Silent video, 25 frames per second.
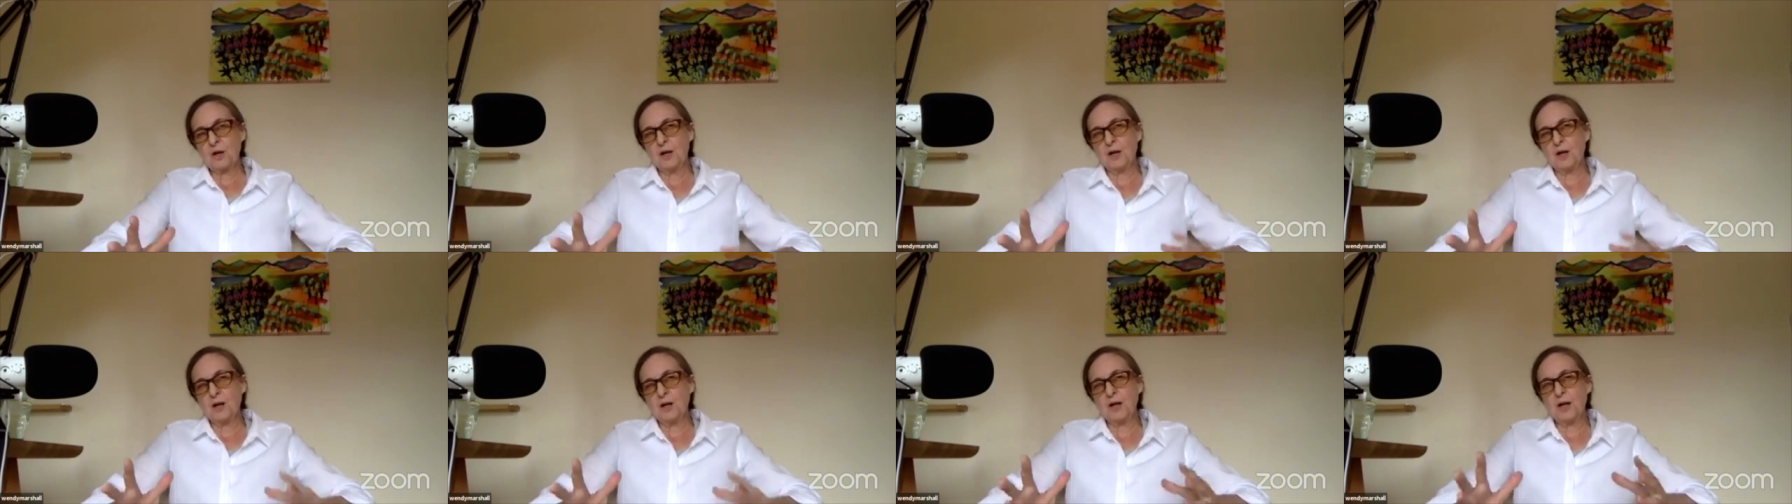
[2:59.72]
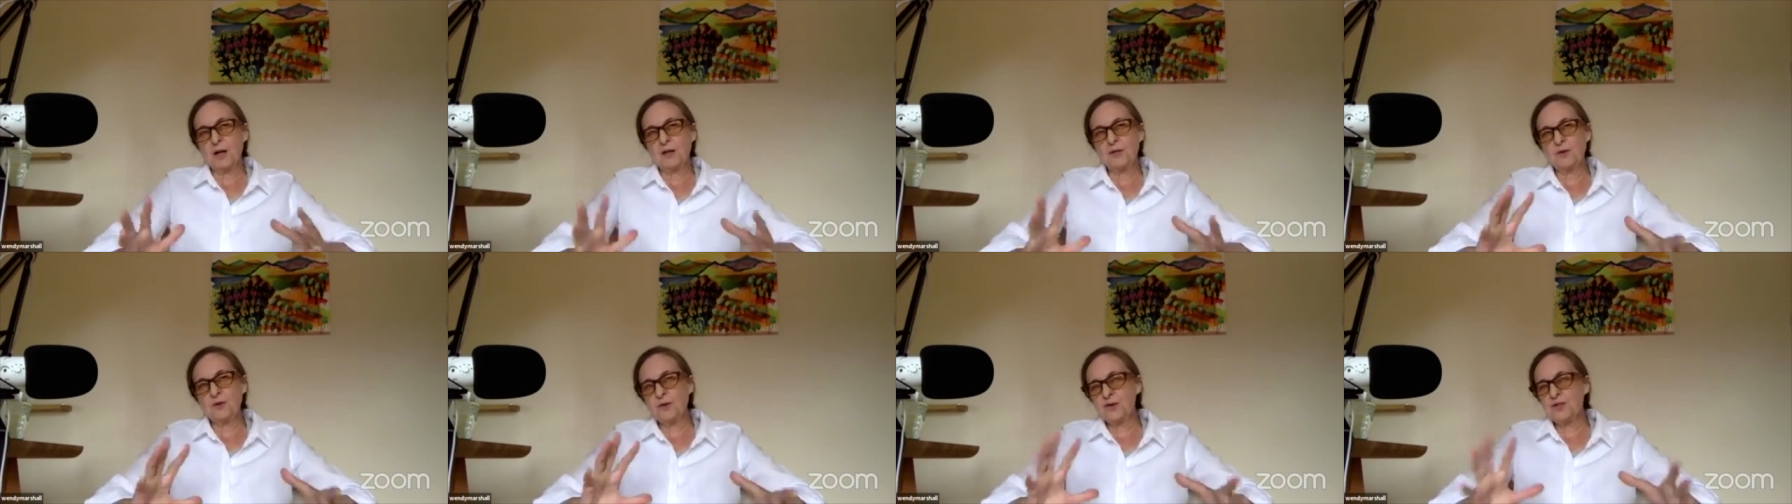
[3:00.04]

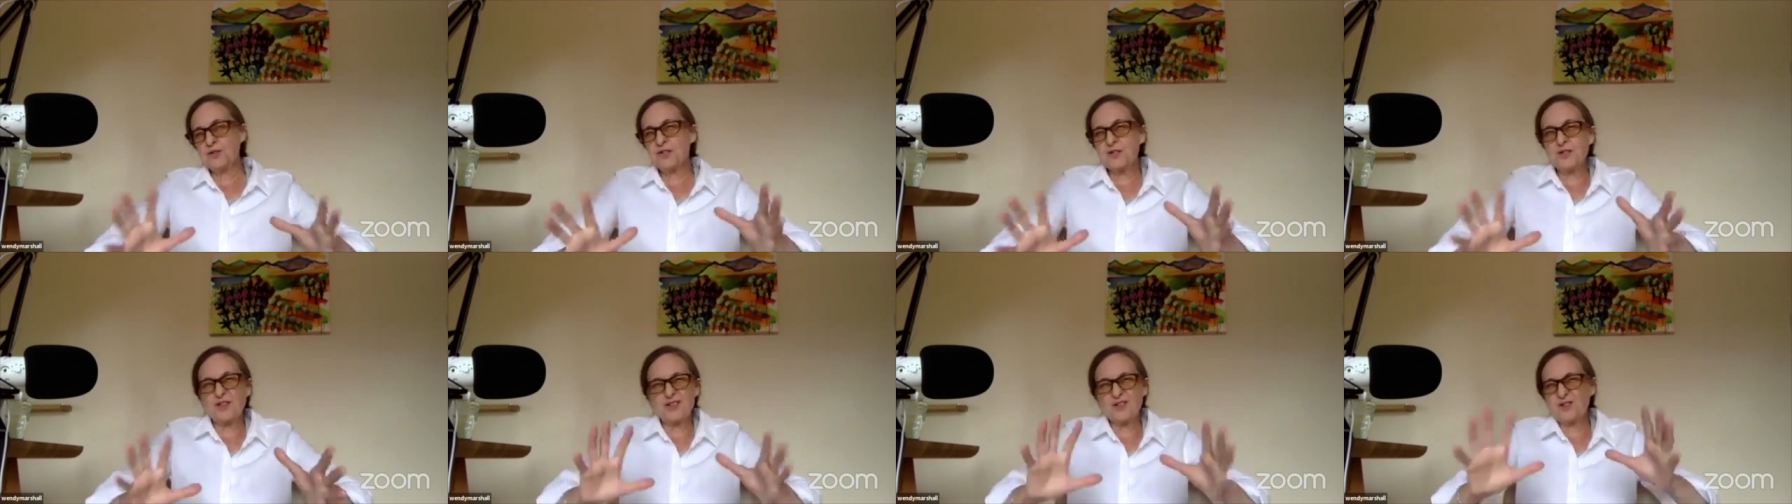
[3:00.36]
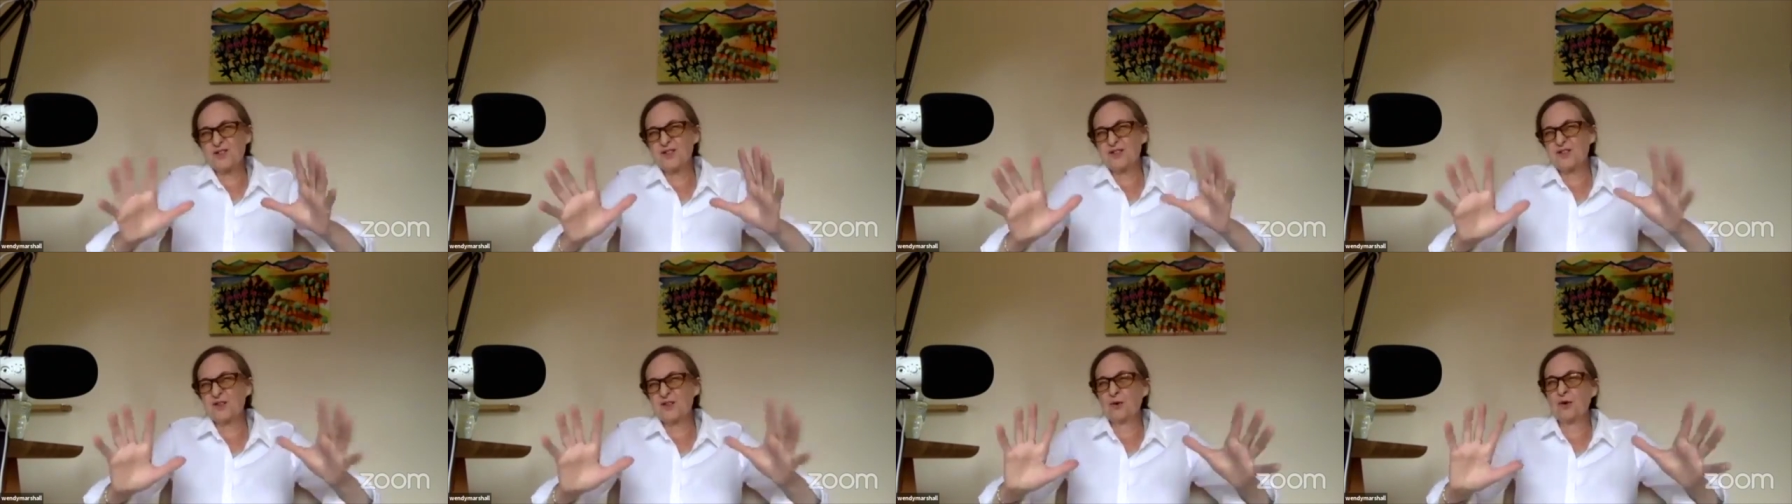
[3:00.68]
And
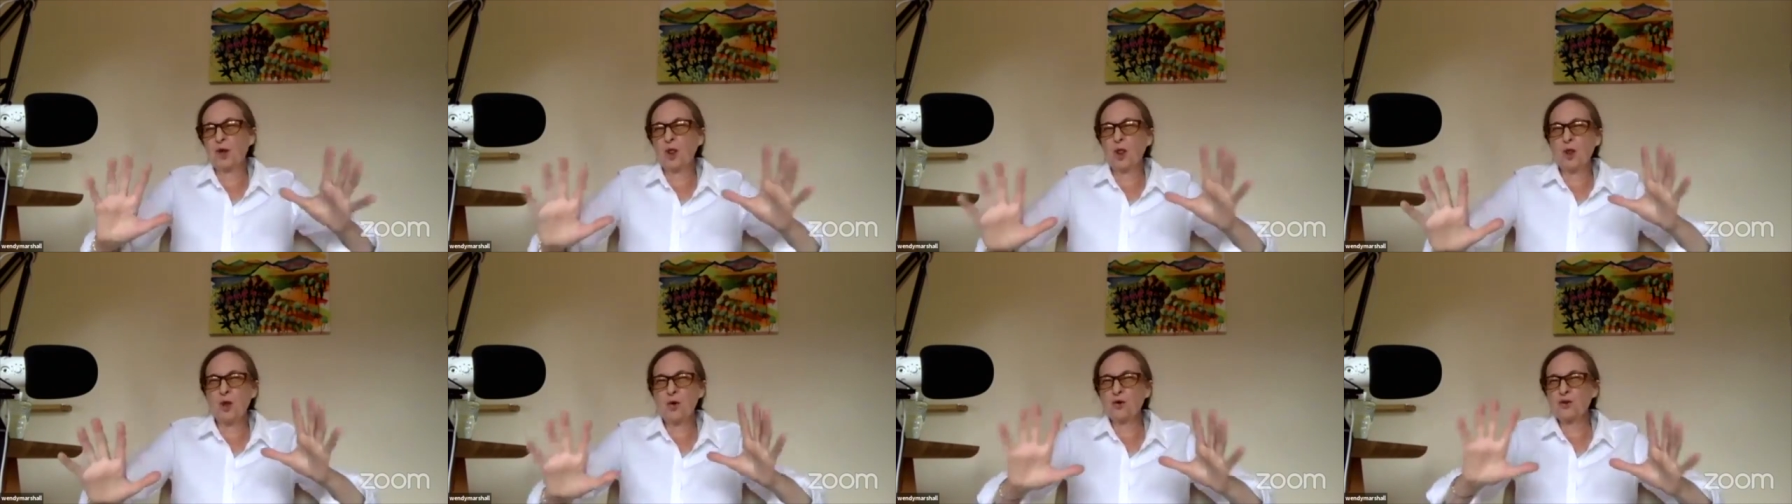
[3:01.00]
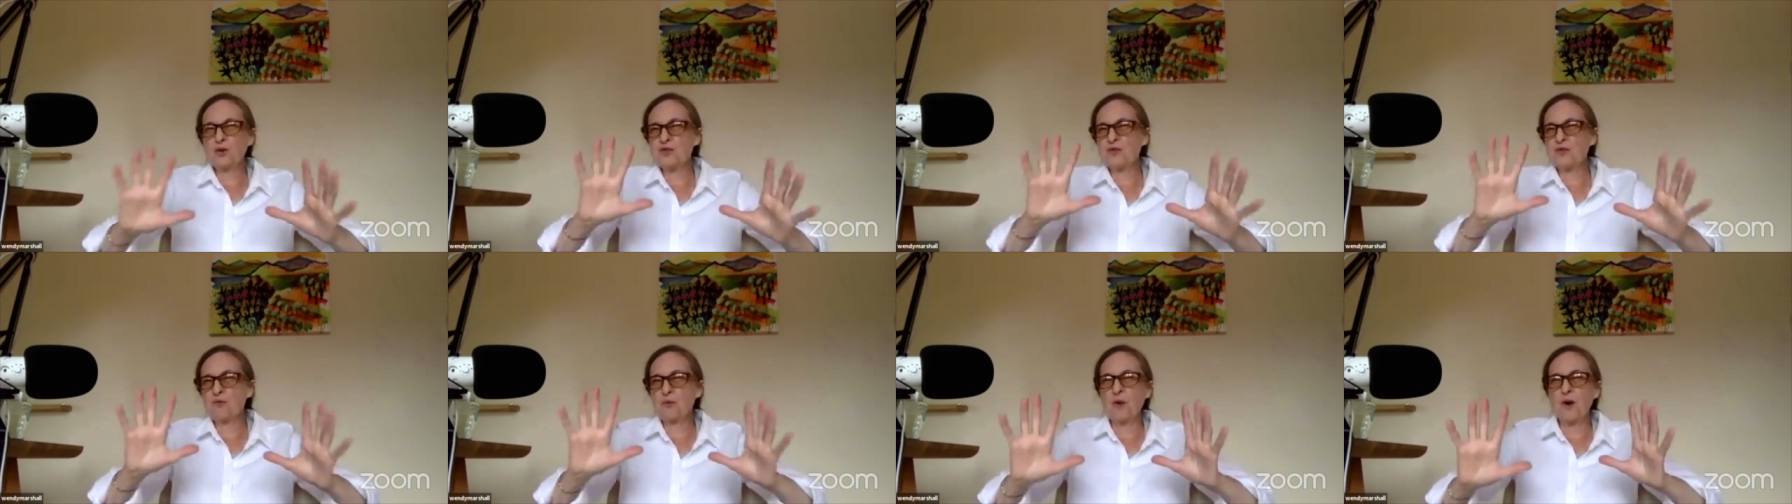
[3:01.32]
there are
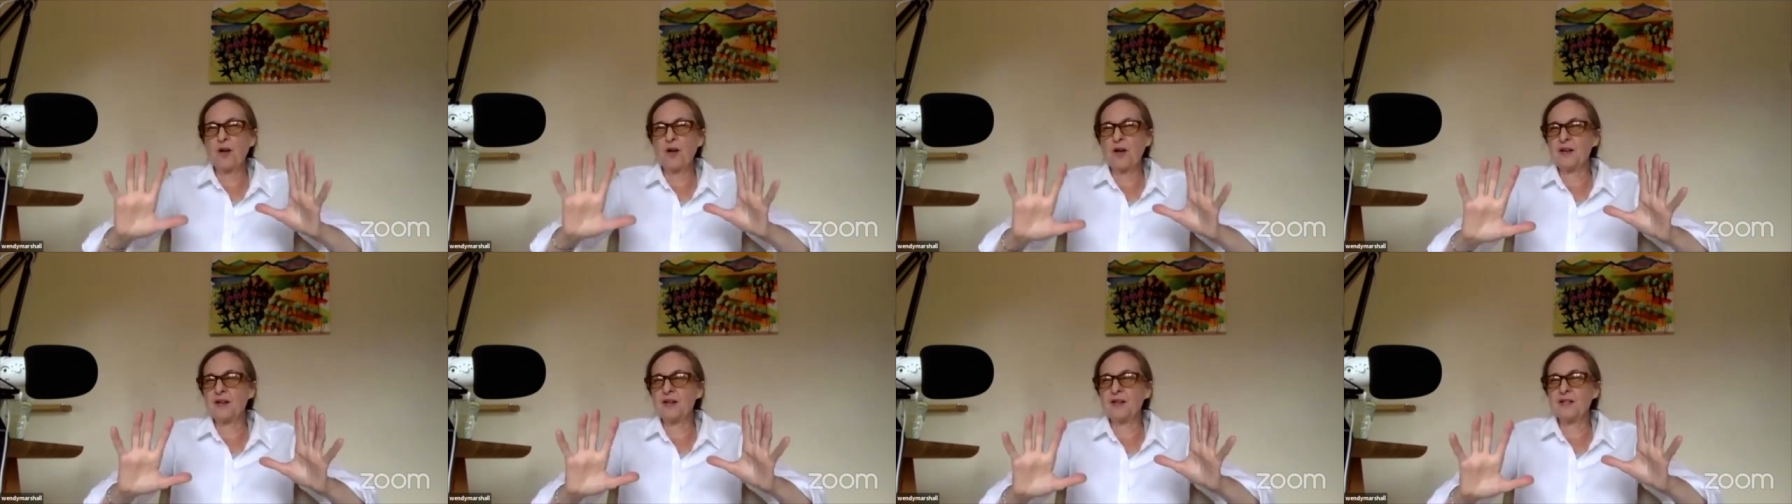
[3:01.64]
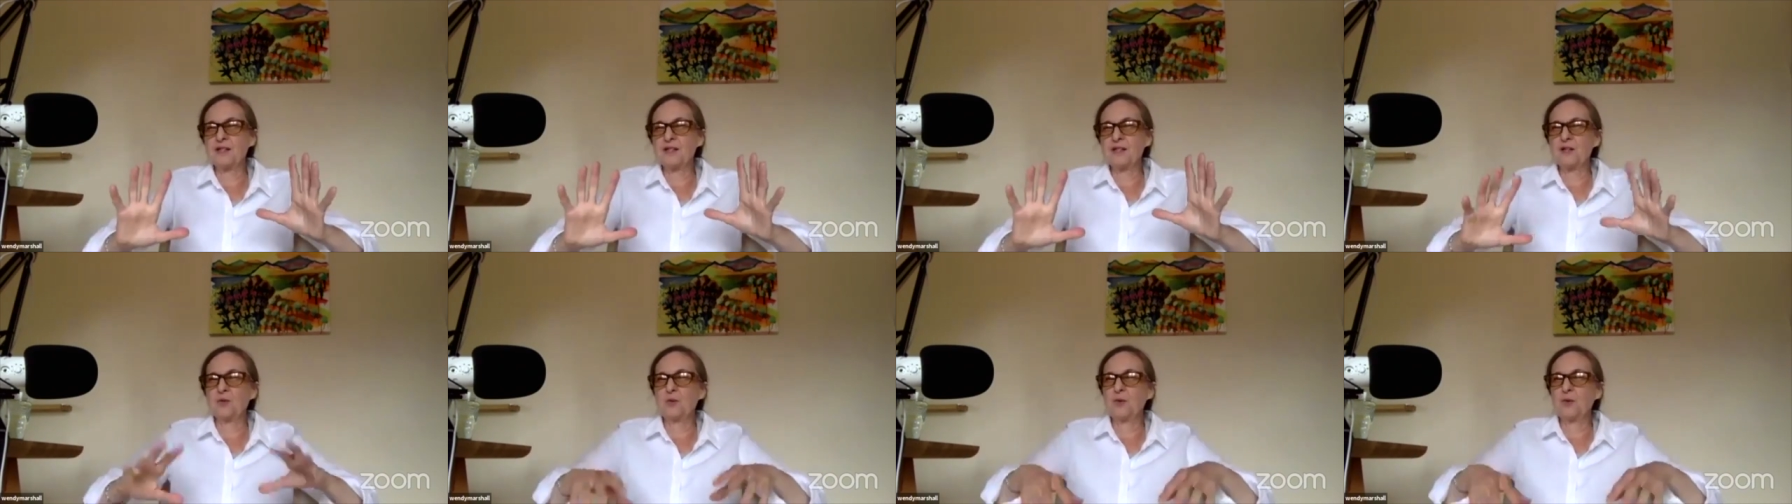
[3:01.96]
lots of ways that